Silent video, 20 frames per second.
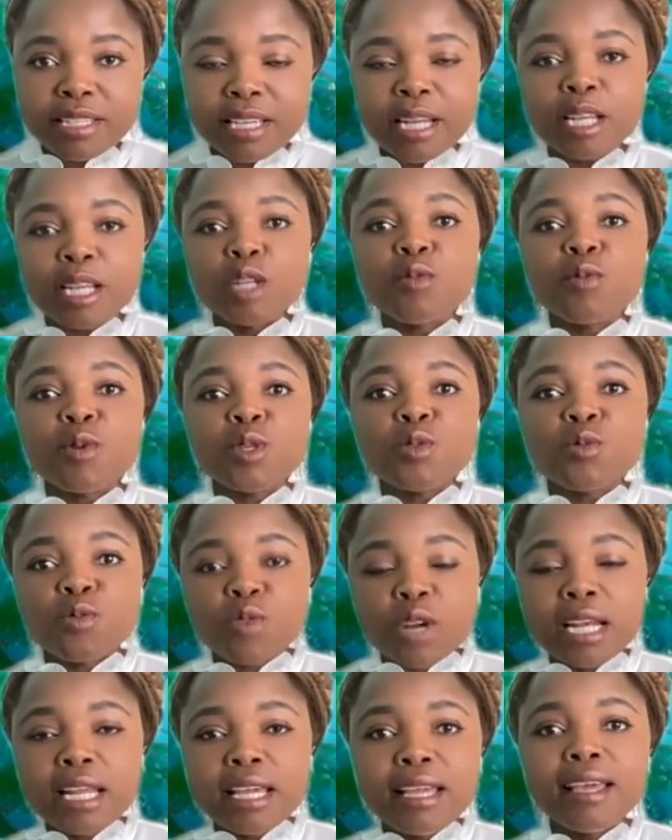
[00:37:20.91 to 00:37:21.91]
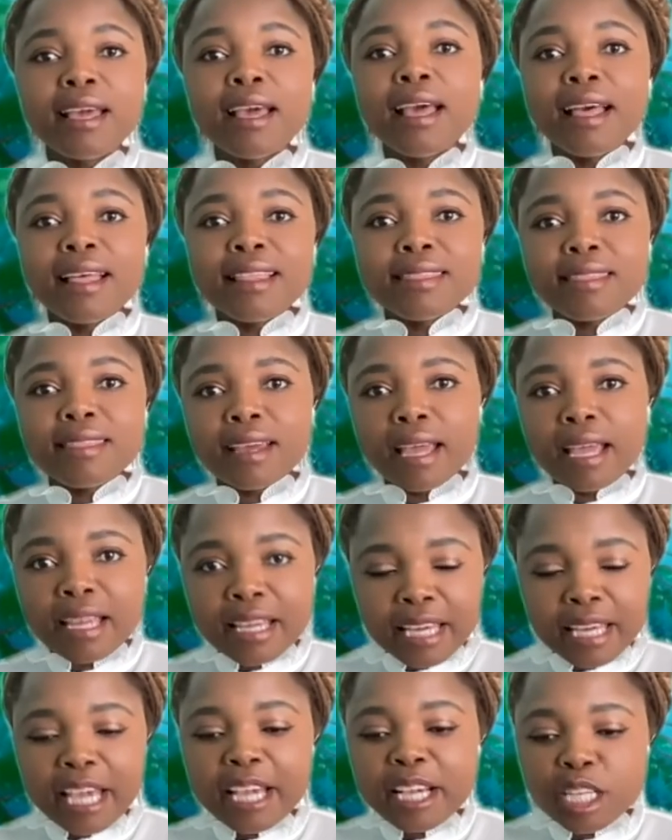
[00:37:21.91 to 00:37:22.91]
And it was really the
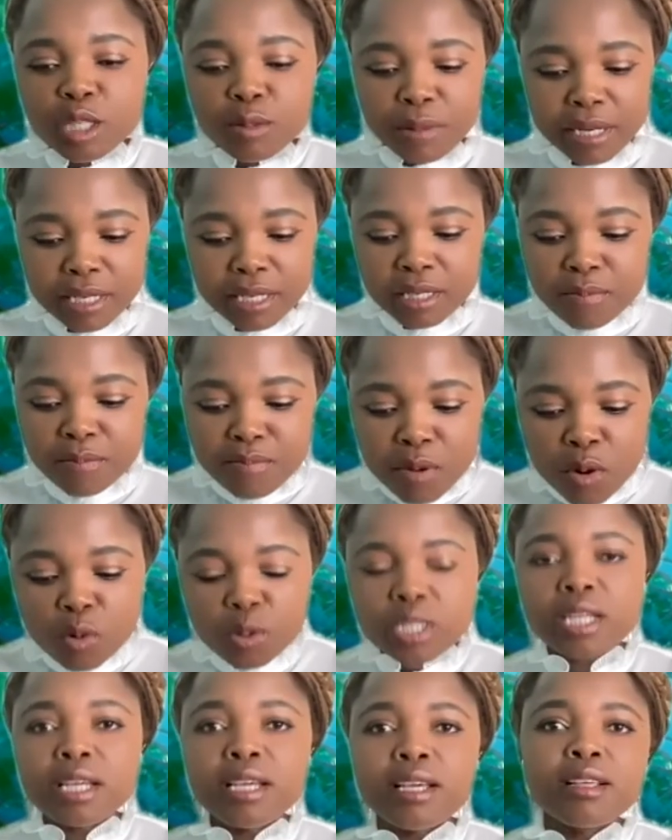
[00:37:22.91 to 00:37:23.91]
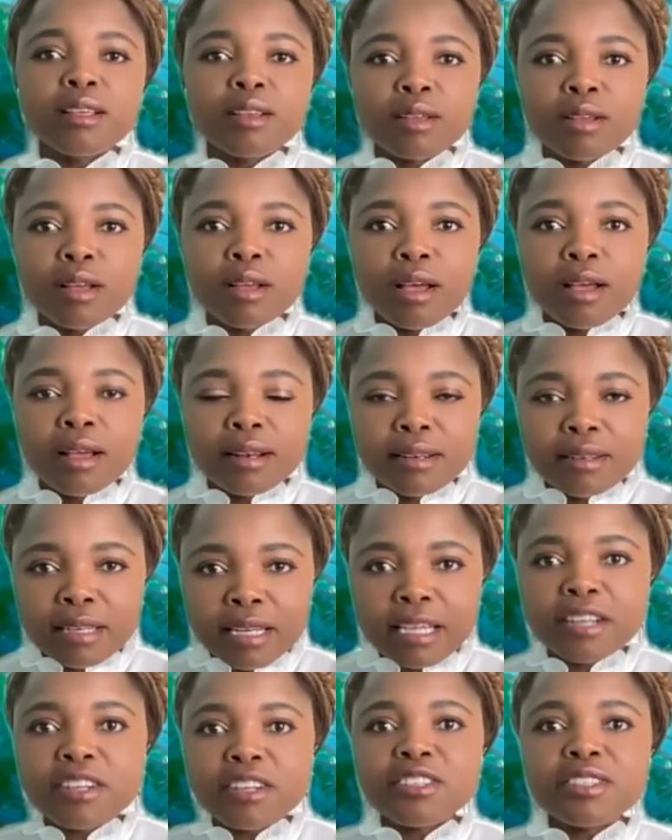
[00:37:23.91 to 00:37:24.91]
engagement, putting
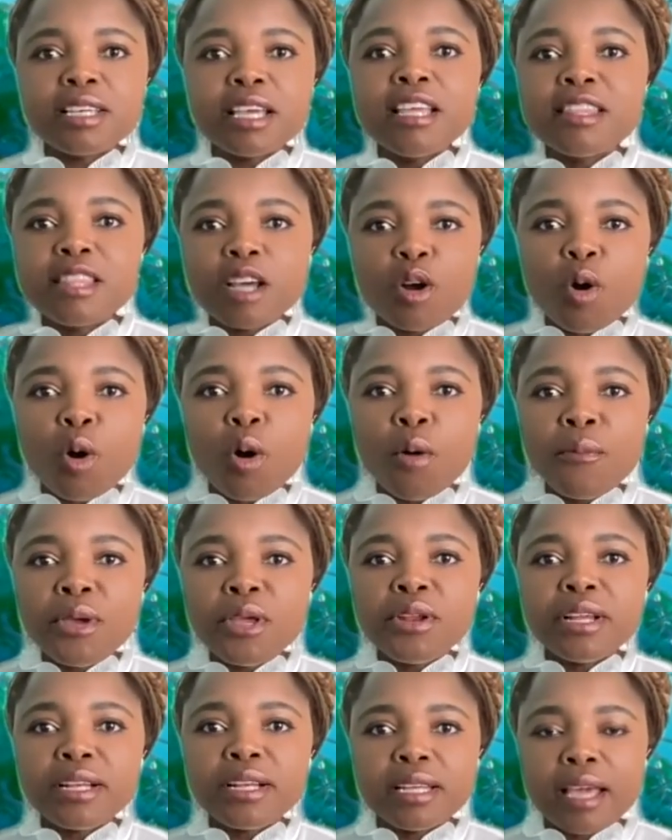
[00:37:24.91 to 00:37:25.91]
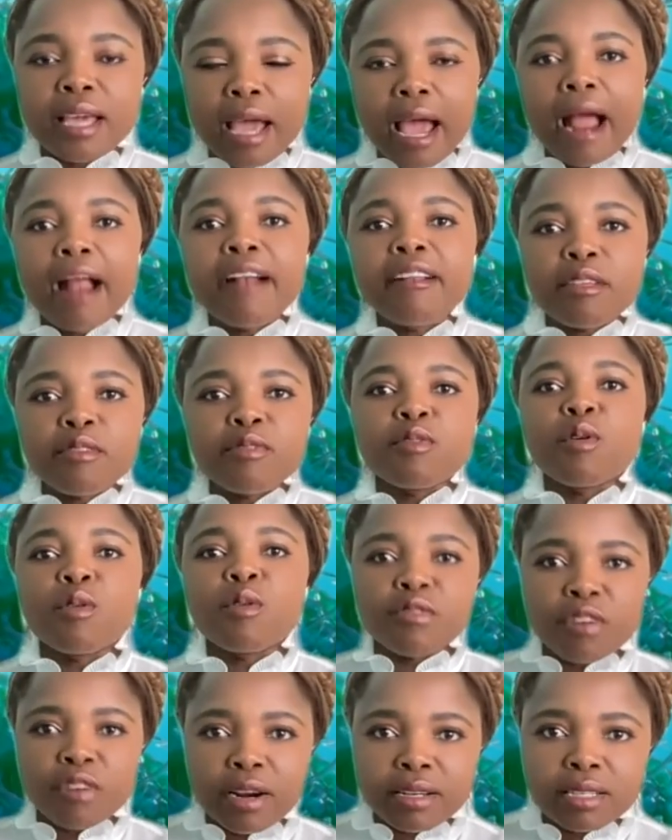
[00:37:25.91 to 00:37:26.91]
leaders in the community at the
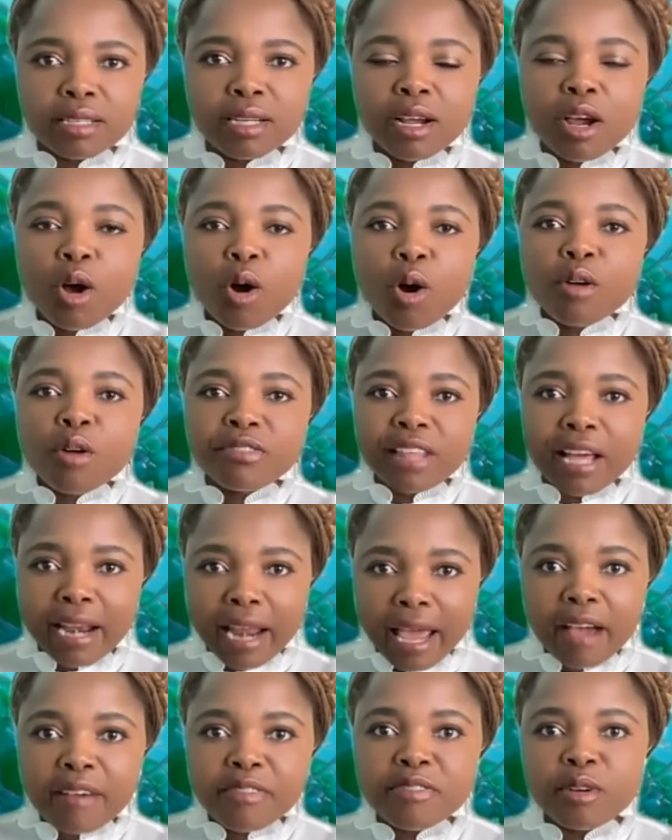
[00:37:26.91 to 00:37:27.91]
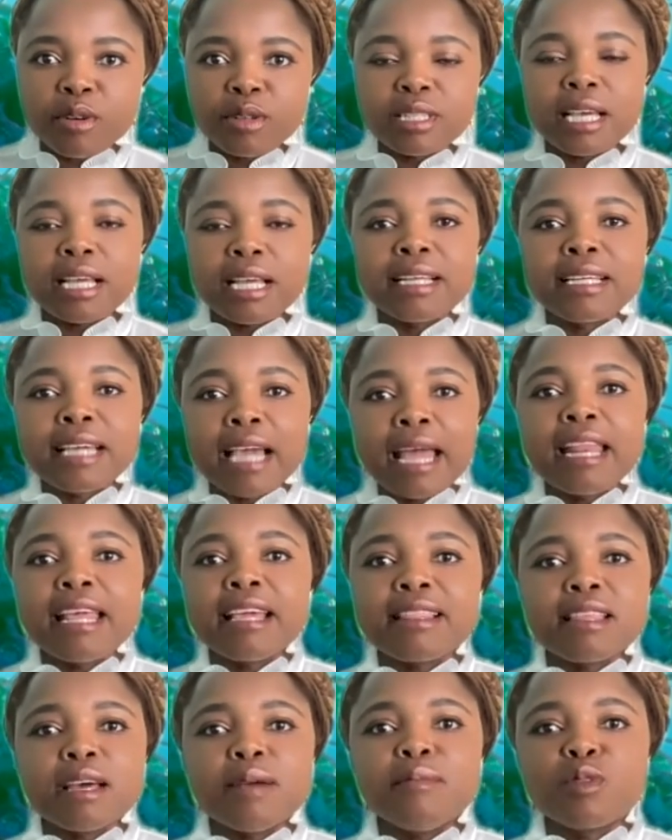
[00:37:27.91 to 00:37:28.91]
forefront of that effort and
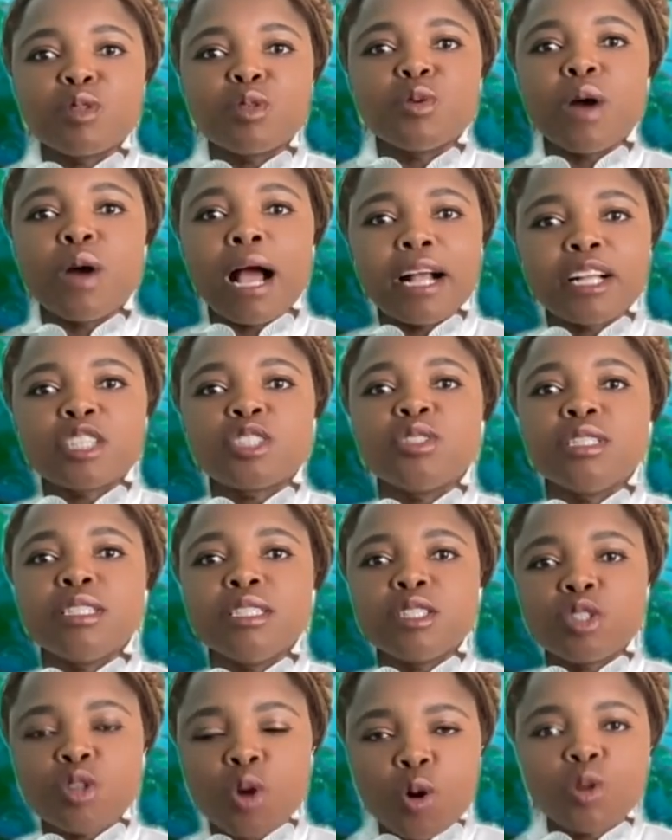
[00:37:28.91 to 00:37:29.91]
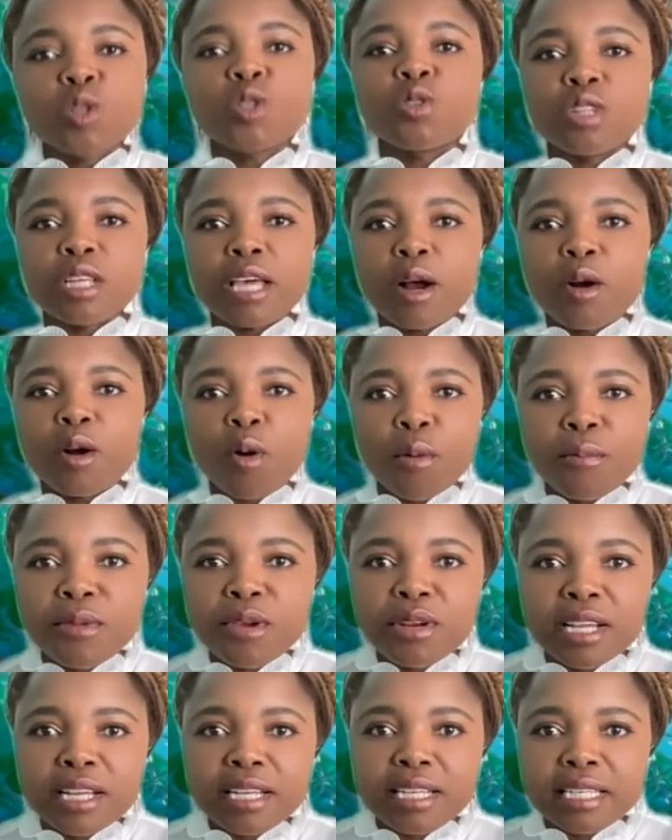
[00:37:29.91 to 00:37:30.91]
getting them to actually talk to their
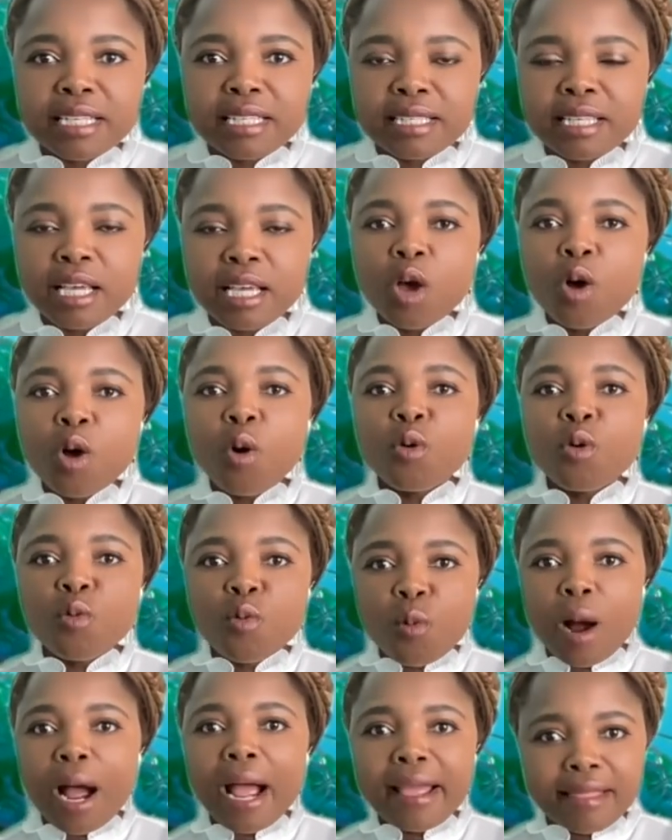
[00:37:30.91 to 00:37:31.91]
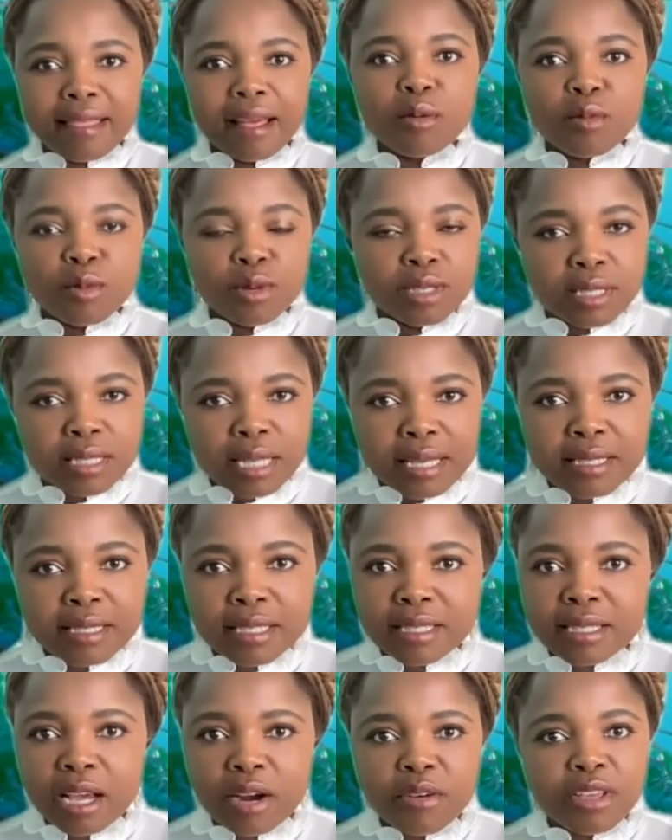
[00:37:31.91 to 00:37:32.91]
communities on why that was
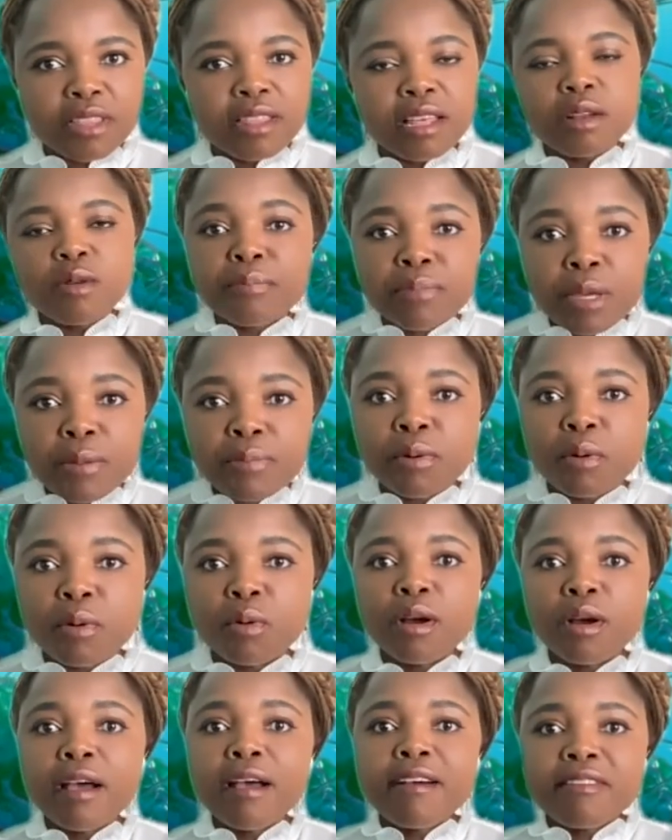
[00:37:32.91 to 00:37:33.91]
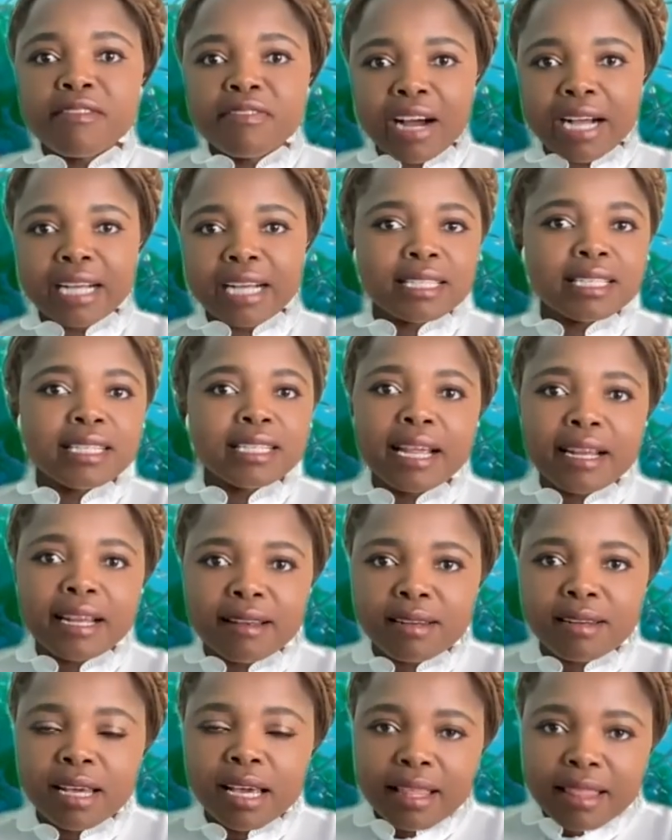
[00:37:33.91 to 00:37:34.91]
necessary, that people
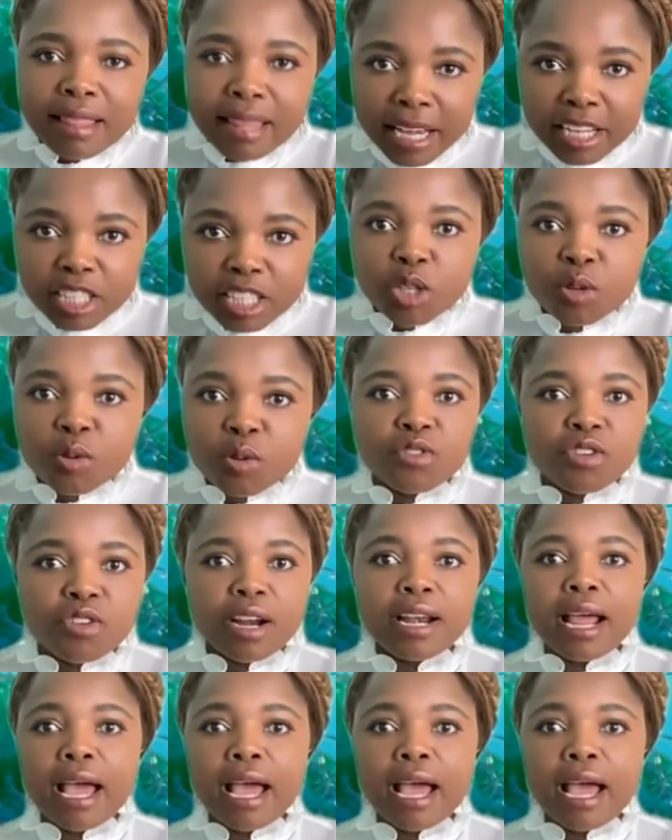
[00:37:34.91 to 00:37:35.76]
vaccinate their children.